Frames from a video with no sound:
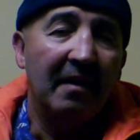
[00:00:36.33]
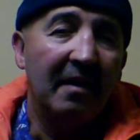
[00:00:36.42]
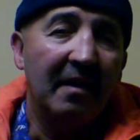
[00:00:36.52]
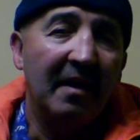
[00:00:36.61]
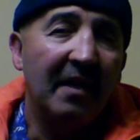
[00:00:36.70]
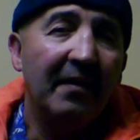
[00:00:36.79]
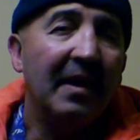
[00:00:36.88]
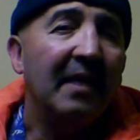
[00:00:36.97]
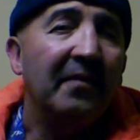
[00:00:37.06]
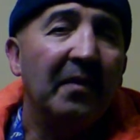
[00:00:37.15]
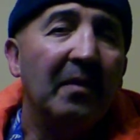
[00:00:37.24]
Even
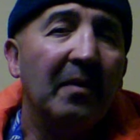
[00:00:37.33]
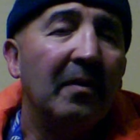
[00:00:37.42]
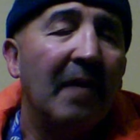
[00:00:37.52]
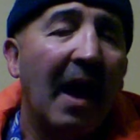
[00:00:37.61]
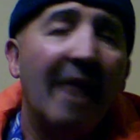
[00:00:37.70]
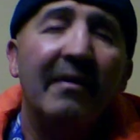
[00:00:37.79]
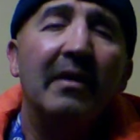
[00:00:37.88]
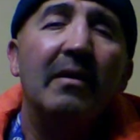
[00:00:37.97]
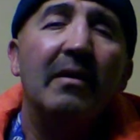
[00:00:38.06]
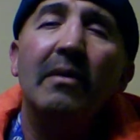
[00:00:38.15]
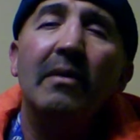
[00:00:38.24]
if you have a
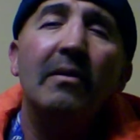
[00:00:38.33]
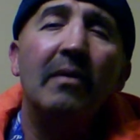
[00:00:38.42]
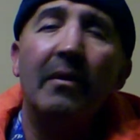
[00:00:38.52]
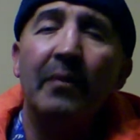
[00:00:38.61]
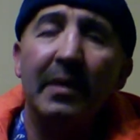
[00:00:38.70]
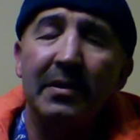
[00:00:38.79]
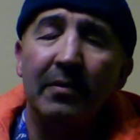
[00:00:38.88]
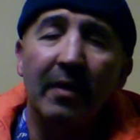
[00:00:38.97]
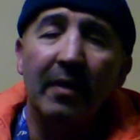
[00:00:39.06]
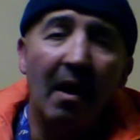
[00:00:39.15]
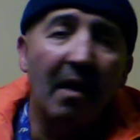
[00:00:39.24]
clue of what's going
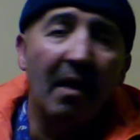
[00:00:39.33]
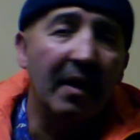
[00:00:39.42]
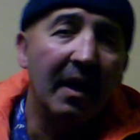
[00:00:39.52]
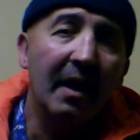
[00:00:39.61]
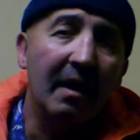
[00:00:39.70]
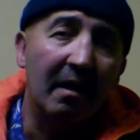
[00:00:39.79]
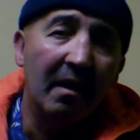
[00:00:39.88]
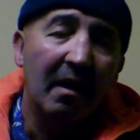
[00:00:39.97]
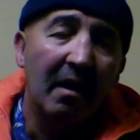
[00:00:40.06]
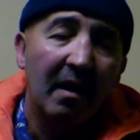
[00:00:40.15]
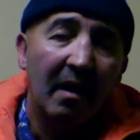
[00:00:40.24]
on here,
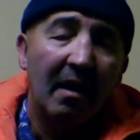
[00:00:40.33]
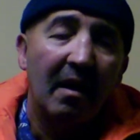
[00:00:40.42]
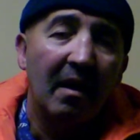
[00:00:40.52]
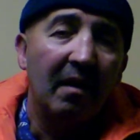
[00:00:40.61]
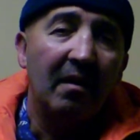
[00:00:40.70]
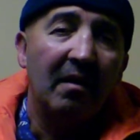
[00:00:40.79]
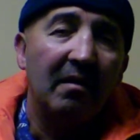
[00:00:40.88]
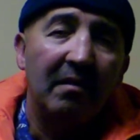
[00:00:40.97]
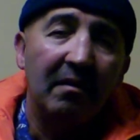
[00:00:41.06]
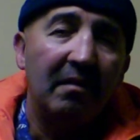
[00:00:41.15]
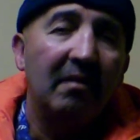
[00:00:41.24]

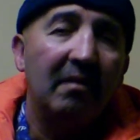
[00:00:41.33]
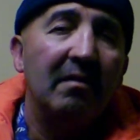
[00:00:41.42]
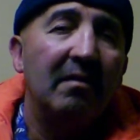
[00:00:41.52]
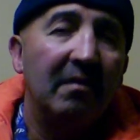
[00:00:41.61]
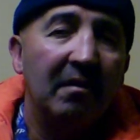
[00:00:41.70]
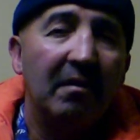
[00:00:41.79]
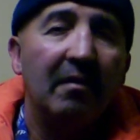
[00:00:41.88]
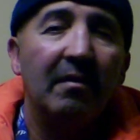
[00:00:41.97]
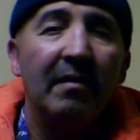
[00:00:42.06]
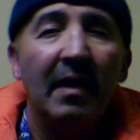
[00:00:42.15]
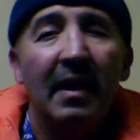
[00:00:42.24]
you
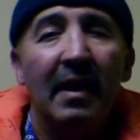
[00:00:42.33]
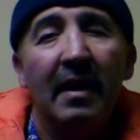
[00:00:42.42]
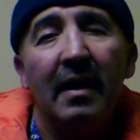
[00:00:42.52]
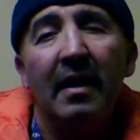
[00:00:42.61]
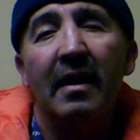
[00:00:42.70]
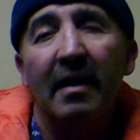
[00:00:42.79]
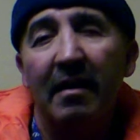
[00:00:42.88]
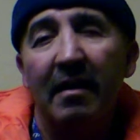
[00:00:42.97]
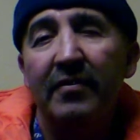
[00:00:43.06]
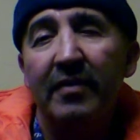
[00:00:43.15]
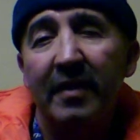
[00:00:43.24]
really
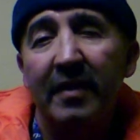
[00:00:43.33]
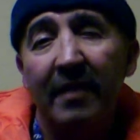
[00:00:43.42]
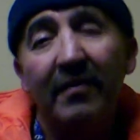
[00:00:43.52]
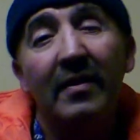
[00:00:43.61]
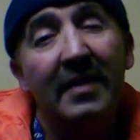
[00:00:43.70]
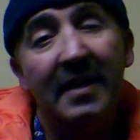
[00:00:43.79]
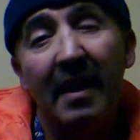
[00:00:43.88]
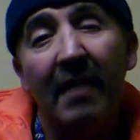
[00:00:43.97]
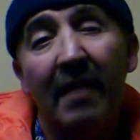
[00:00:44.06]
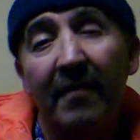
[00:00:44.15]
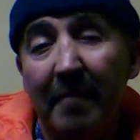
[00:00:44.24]
should give
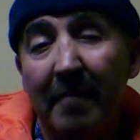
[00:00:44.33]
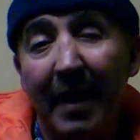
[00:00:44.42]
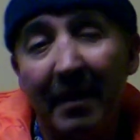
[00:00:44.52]
yourself a medal